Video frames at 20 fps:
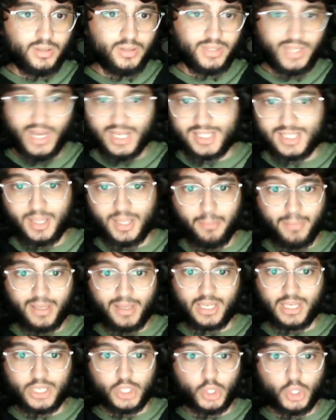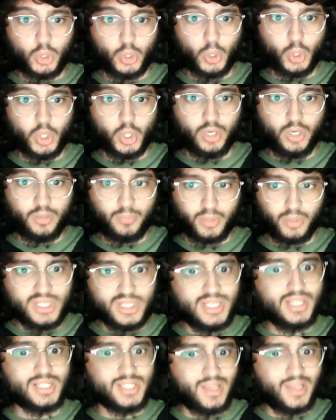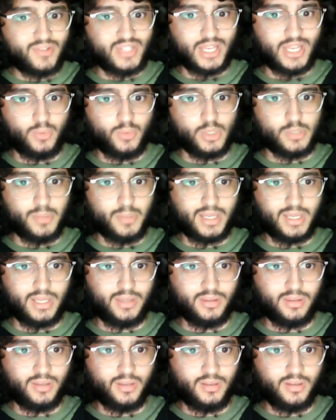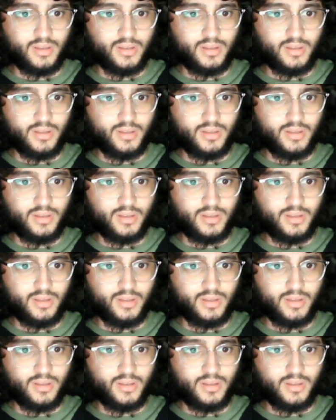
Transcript: yes, Dembele scored, but you see the saves that he was making,